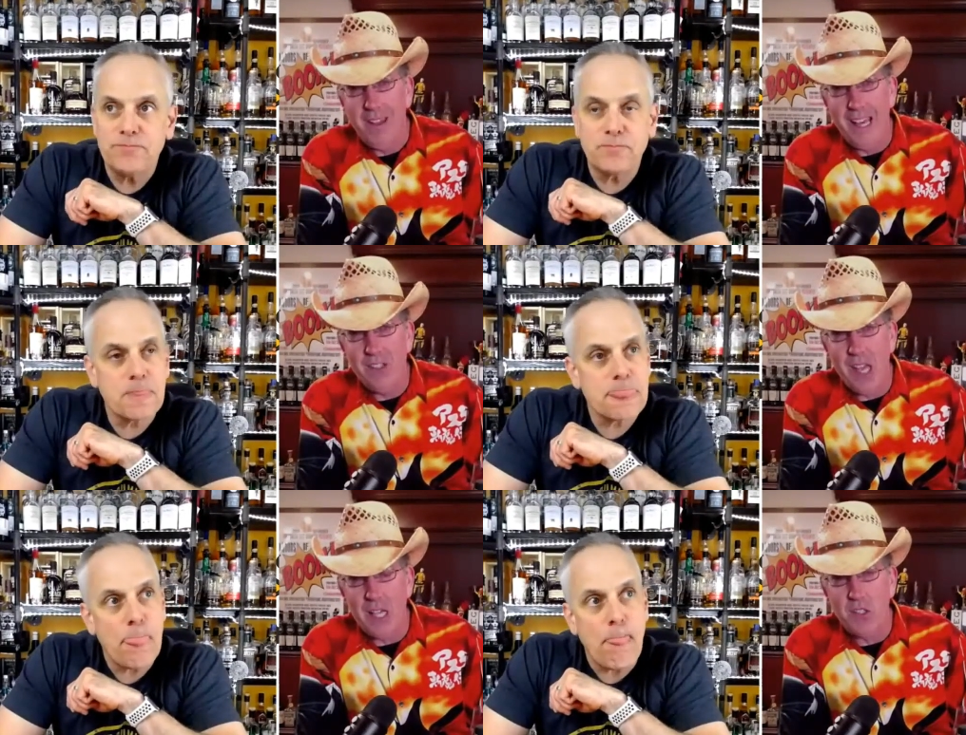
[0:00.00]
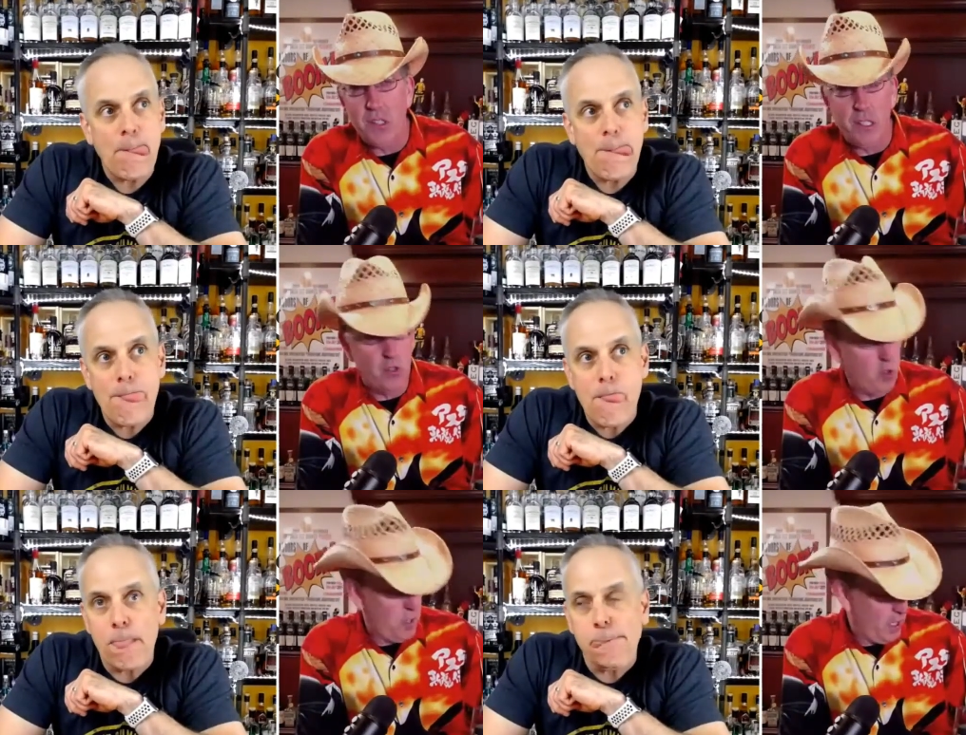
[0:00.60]
Speaker 1: That's actually
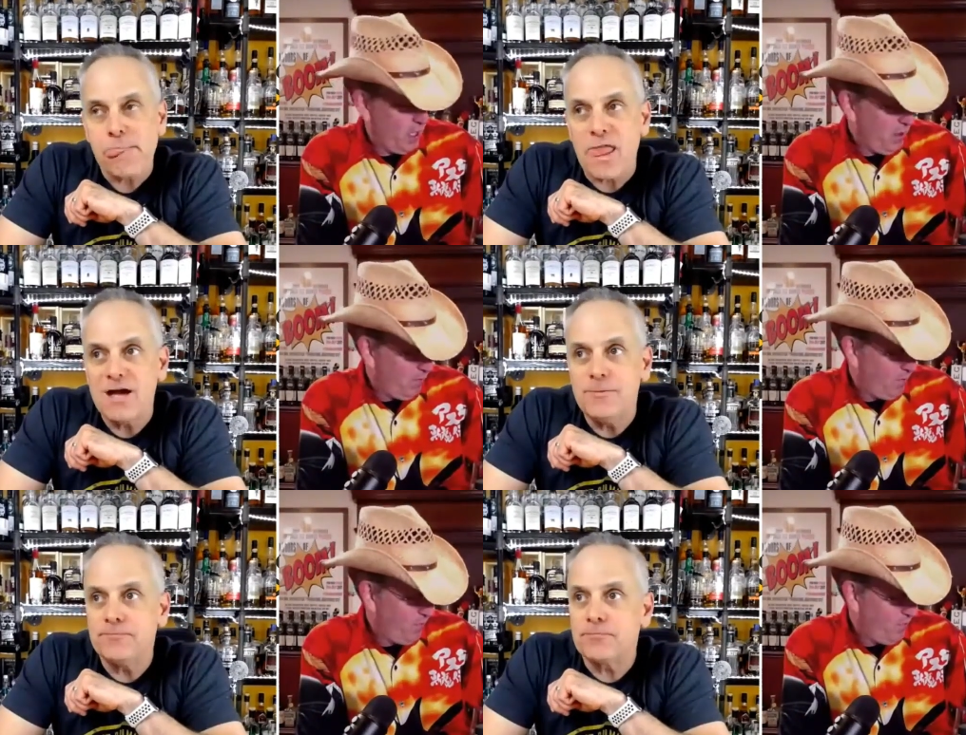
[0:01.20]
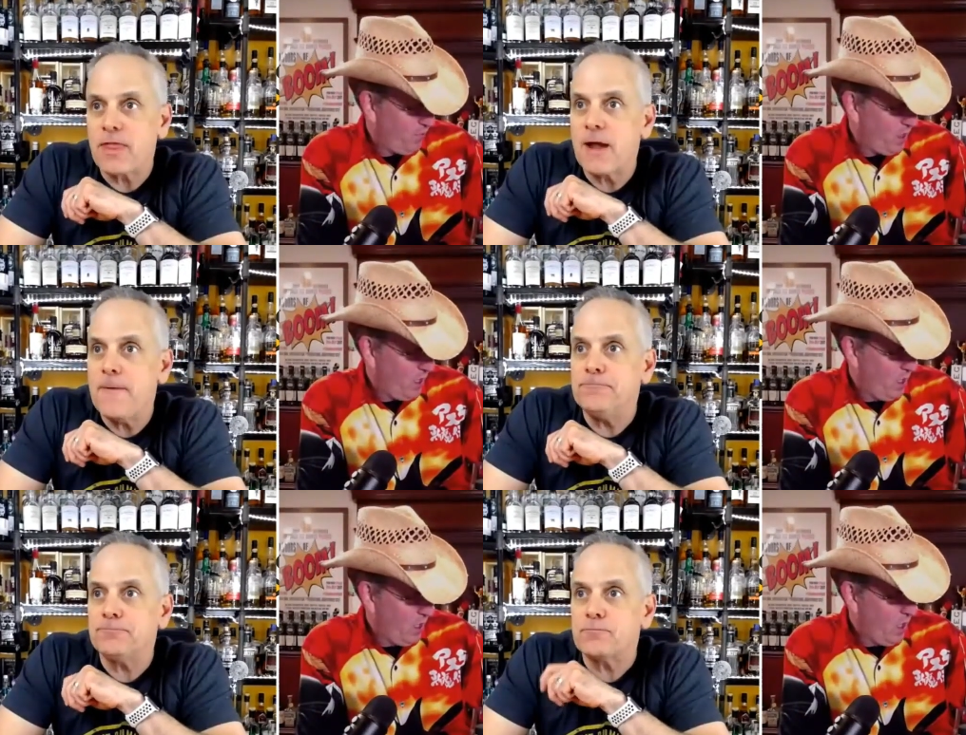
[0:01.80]
intriguing.
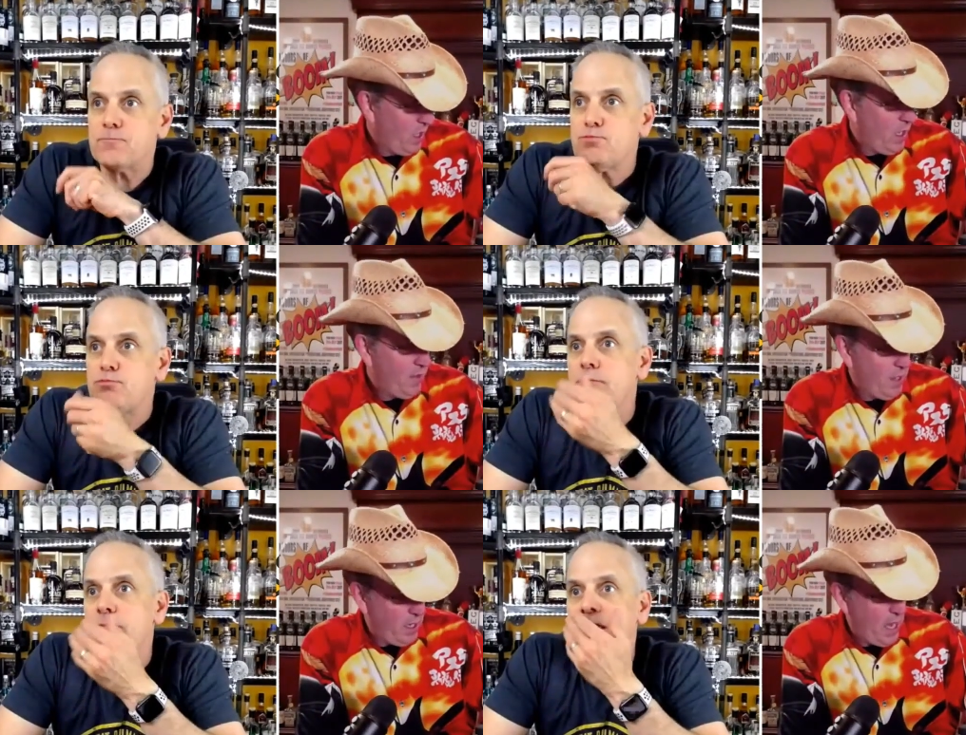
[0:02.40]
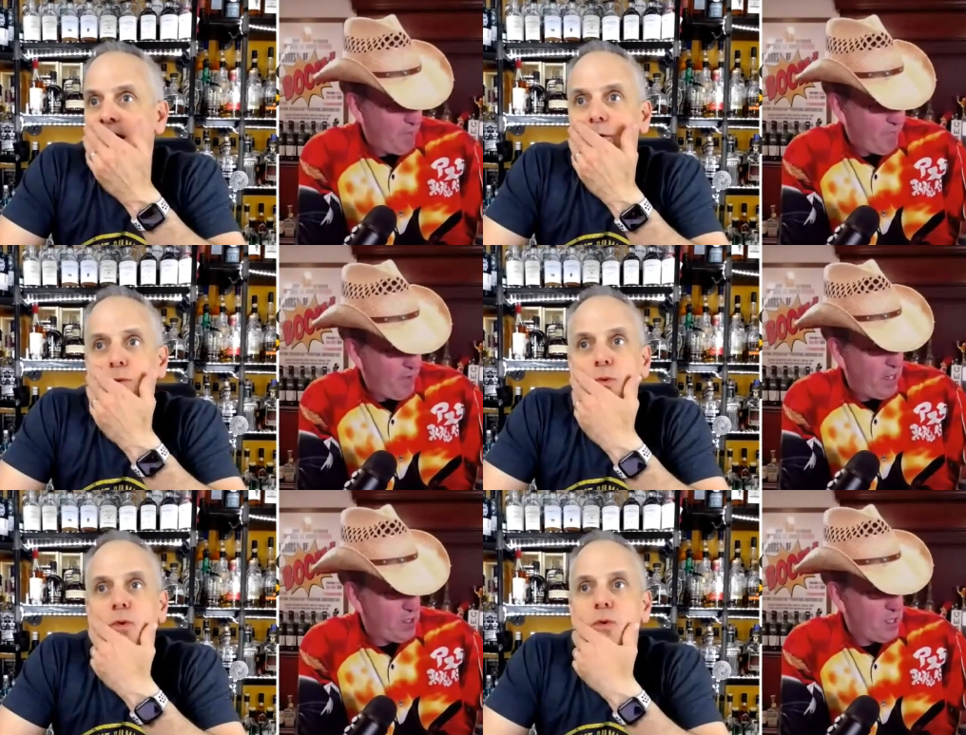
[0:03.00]
And then, yeah,
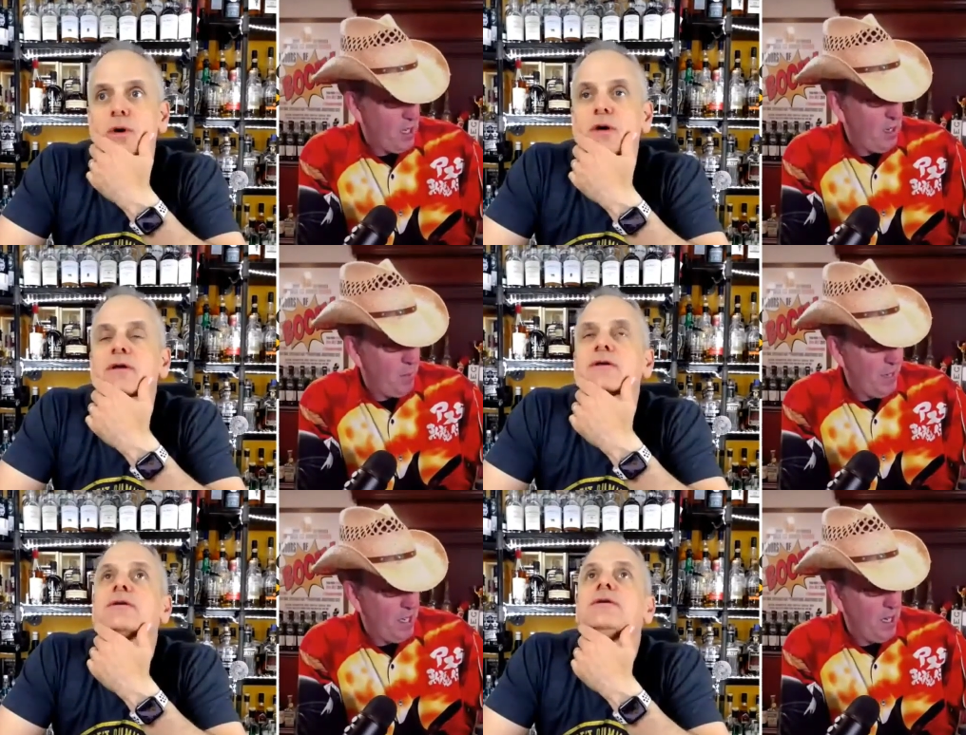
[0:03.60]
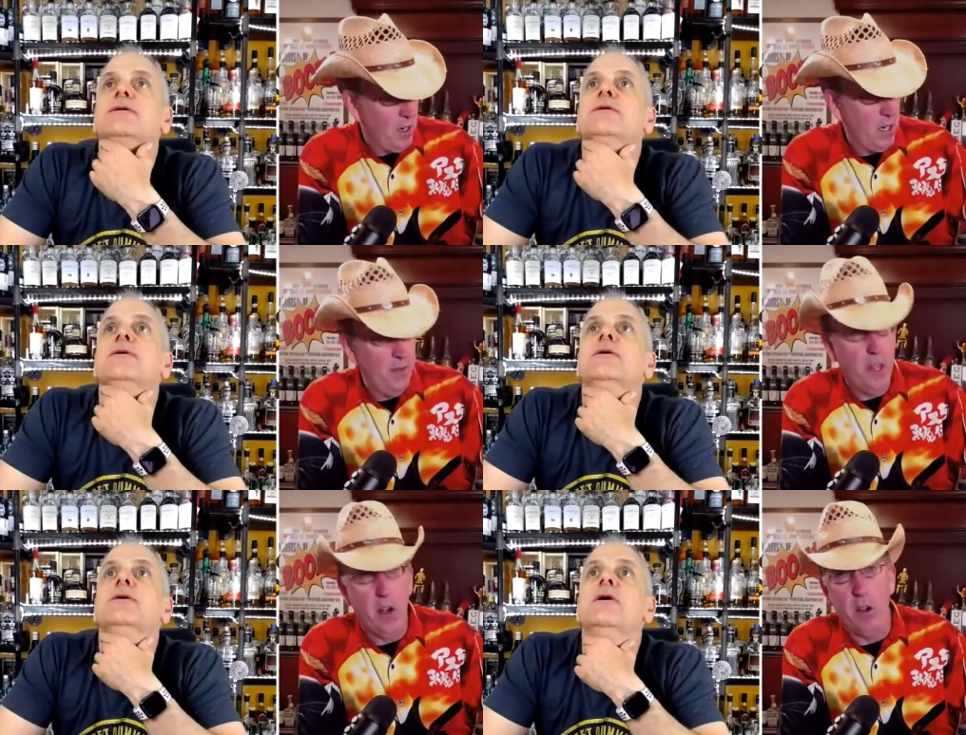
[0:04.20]
finished in Madeira,
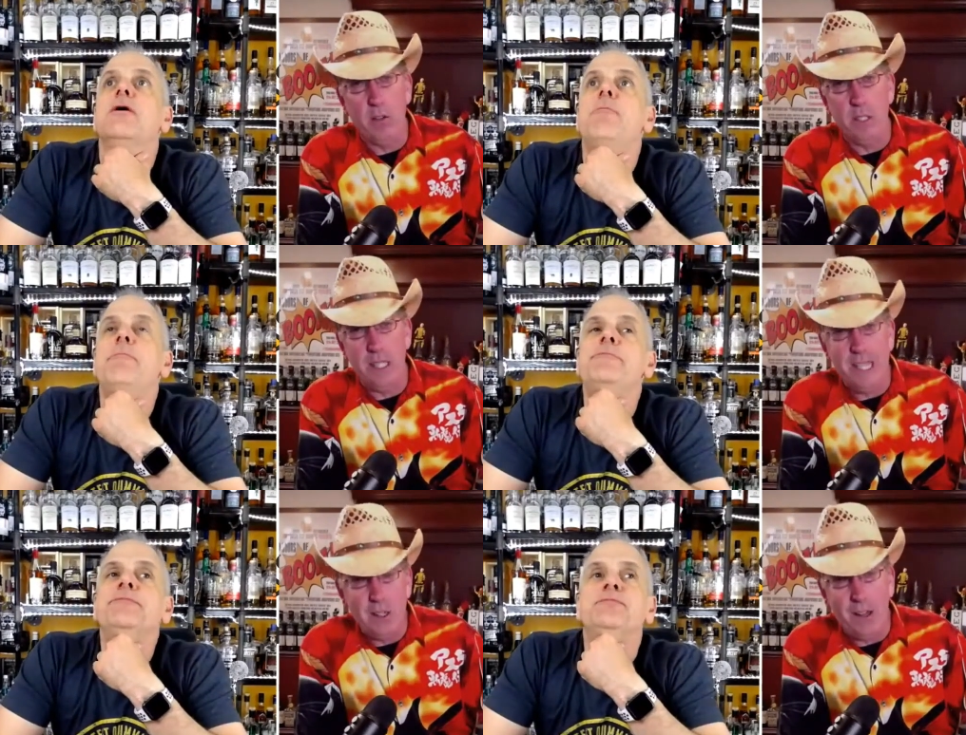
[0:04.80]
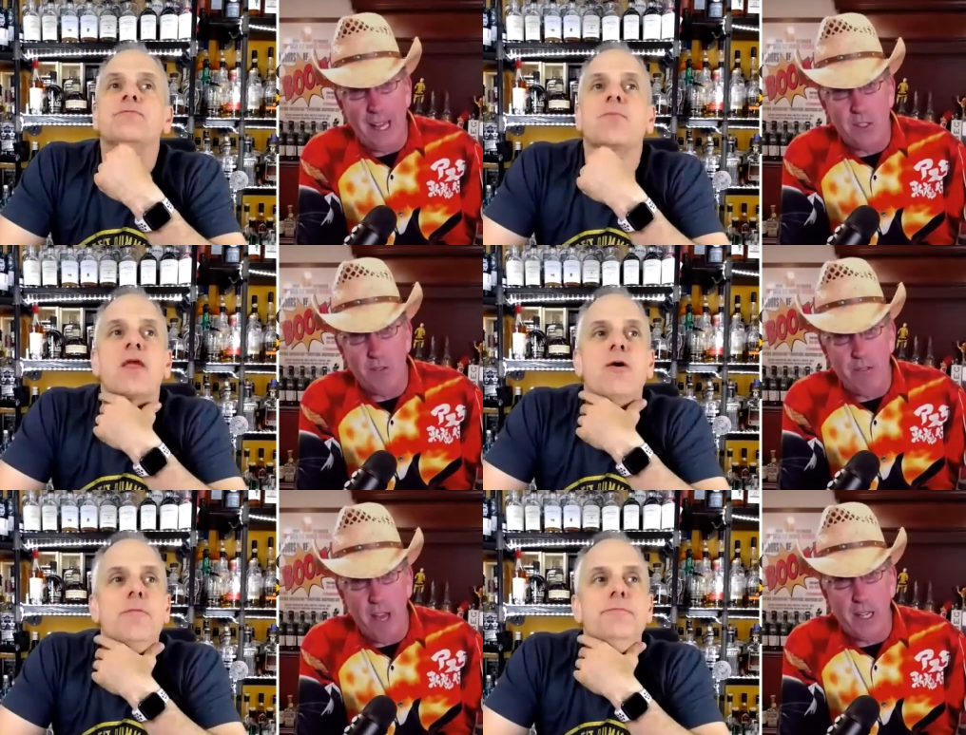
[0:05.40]
and then our
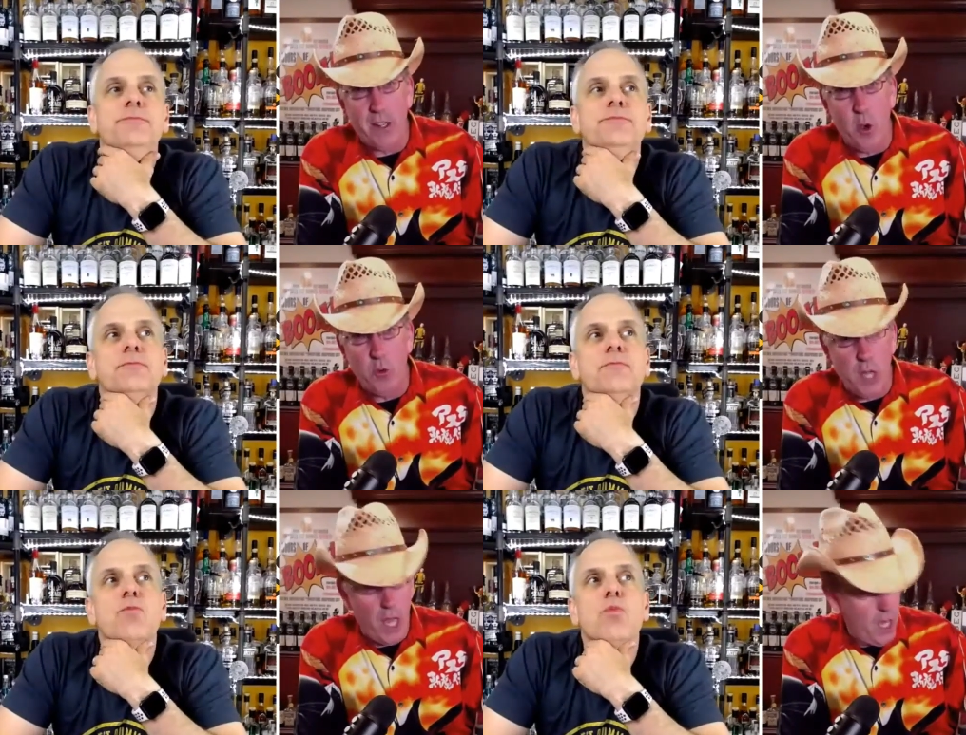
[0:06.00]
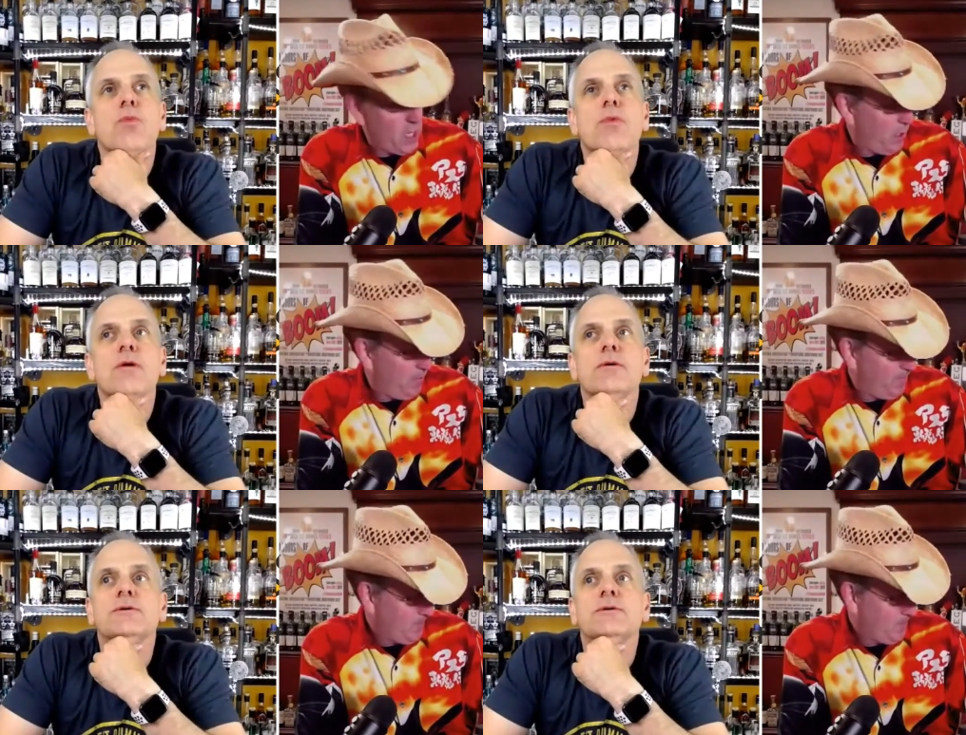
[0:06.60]
declassified cognac.